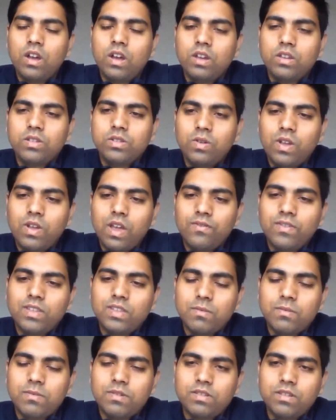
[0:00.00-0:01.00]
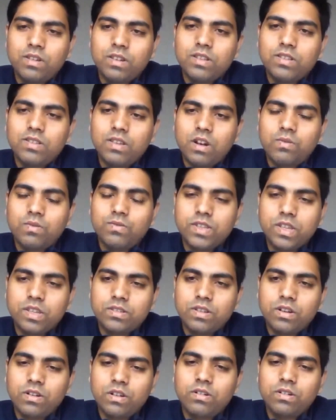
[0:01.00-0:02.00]
So every semester it's around
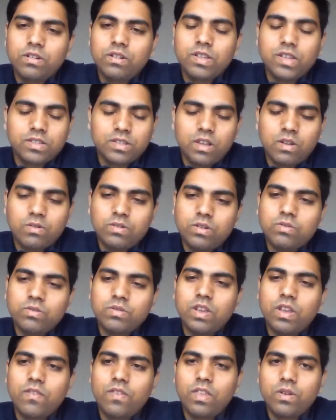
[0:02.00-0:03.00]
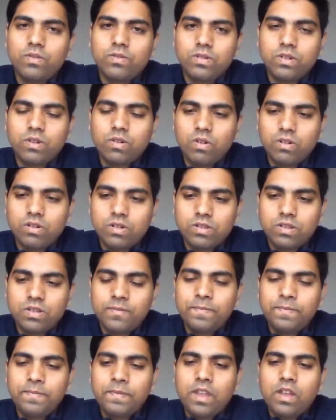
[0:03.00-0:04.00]
$6,000 to
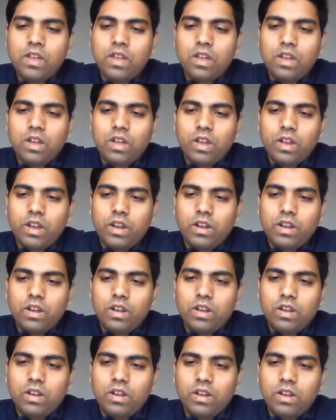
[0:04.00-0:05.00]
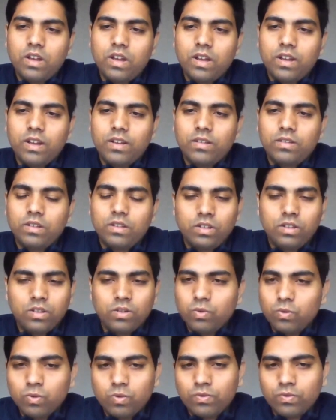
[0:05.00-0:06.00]
$7,000. And
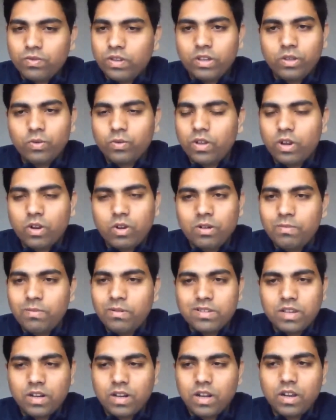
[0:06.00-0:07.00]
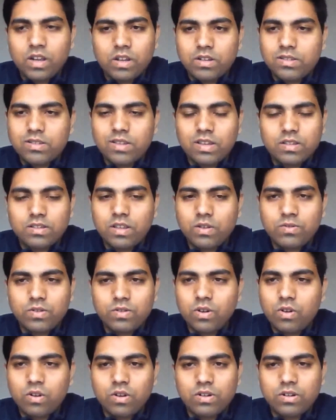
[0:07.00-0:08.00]
you cannot basically earn
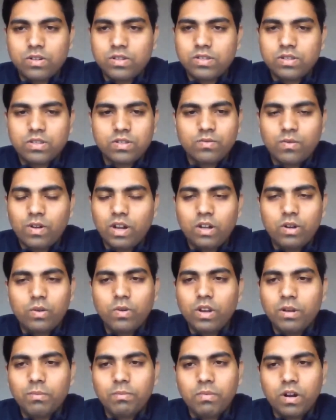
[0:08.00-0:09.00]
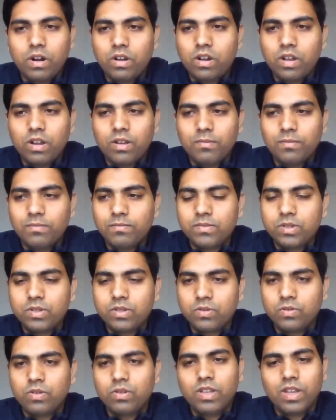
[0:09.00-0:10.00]
$6,000 while doing a part time.
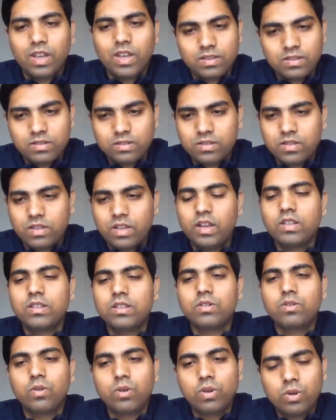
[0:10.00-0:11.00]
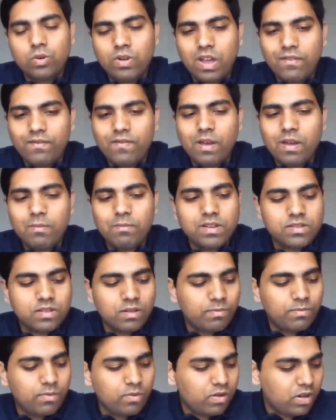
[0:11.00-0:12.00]
So yes, it's good to have family
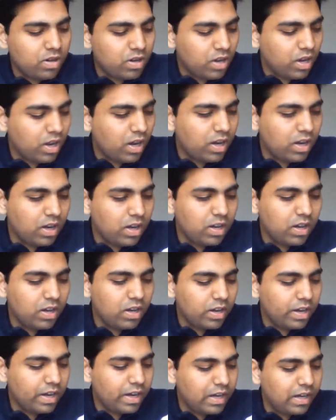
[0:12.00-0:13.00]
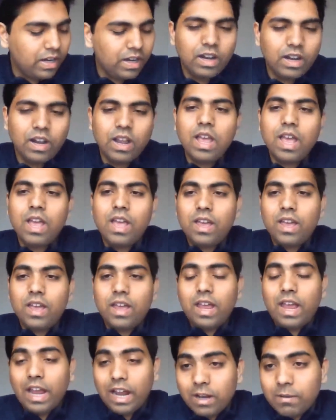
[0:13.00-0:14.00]
support, and it'll
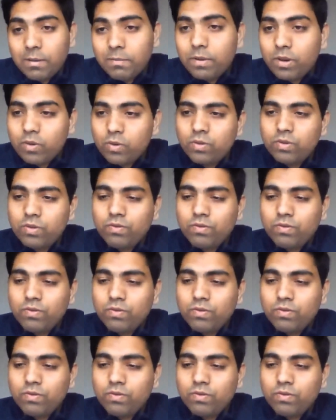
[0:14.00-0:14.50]
help